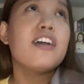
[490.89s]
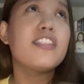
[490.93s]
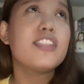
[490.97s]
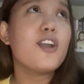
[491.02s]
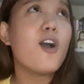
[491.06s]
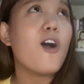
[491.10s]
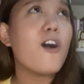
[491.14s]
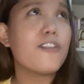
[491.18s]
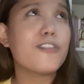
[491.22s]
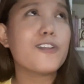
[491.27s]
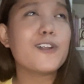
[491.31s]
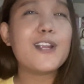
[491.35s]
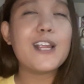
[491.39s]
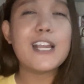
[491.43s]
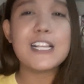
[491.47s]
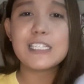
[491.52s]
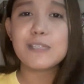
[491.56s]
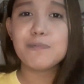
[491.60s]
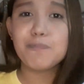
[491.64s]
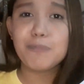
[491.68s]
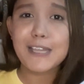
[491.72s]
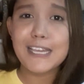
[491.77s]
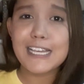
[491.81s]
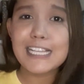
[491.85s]
the author has
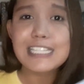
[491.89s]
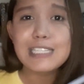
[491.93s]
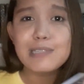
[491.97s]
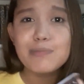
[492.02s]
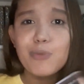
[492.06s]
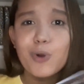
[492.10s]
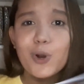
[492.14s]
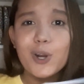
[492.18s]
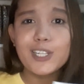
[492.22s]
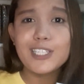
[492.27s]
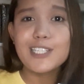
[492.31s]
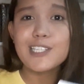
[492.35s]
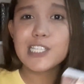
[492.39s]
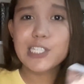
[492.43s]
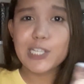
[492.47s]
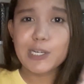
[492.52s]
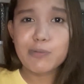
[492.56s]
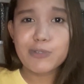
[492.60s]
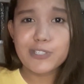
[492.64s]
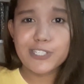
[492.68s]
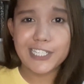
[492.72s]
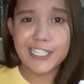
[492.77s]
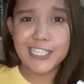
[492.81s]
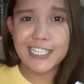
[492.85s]
placed more
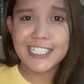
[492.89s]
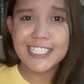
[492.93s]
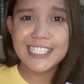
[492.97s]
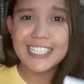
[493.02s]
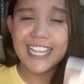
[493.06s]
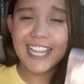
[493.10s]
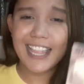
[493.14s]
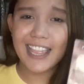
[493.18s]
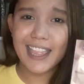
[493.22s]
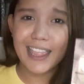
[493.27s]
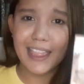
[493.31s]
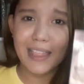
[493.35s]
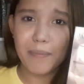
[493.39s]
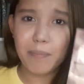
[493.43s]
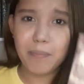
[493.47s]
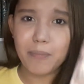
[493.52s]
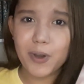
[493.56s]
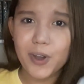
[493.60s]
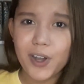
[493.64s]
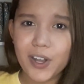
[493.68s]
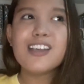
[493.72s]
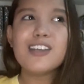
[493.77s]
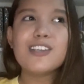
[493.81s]
descriptions in the book.